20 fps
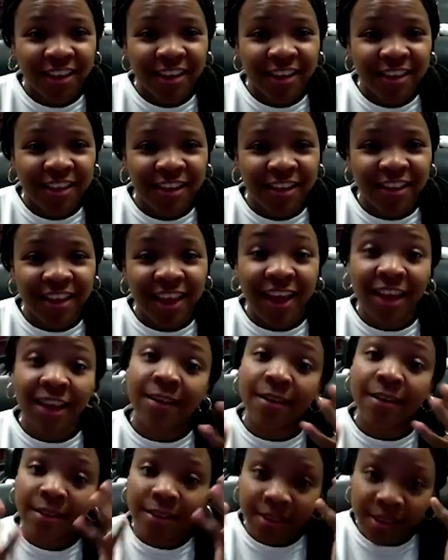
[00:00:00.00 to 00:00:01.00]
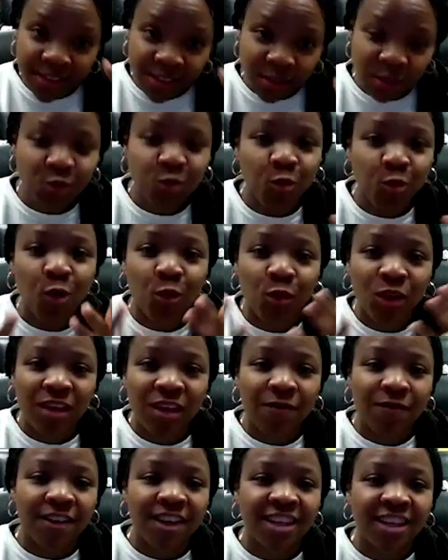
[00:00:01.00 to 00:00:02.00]
they're like, this is what we
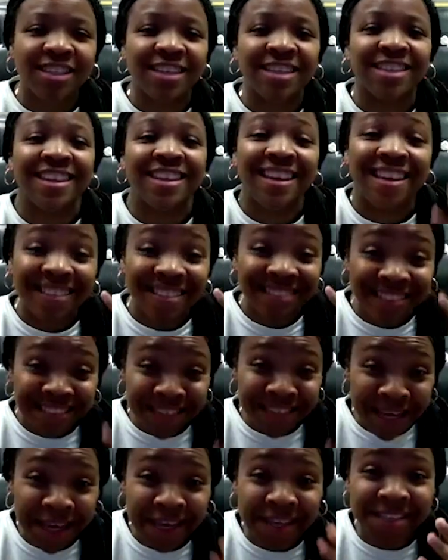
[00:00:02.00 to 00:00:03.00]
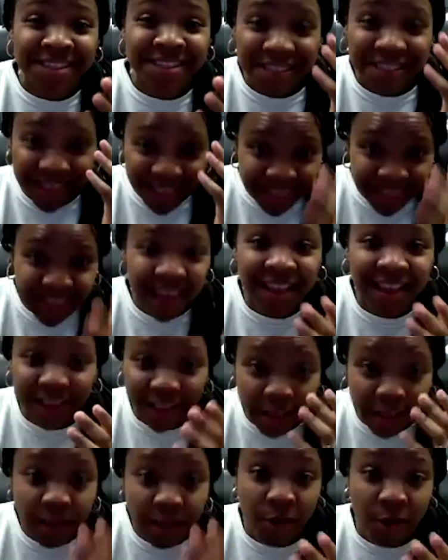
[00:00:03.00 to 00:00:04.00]
envision. It takes that
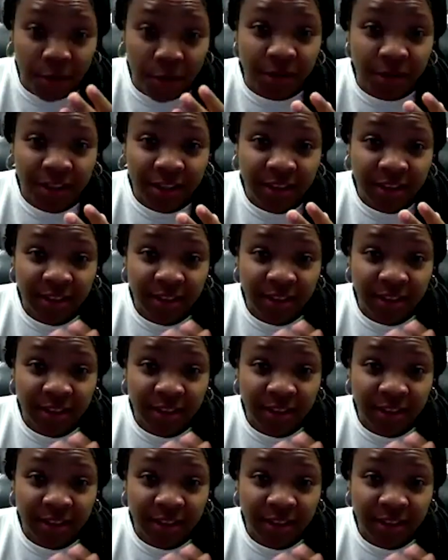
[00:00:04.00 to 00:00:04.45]
long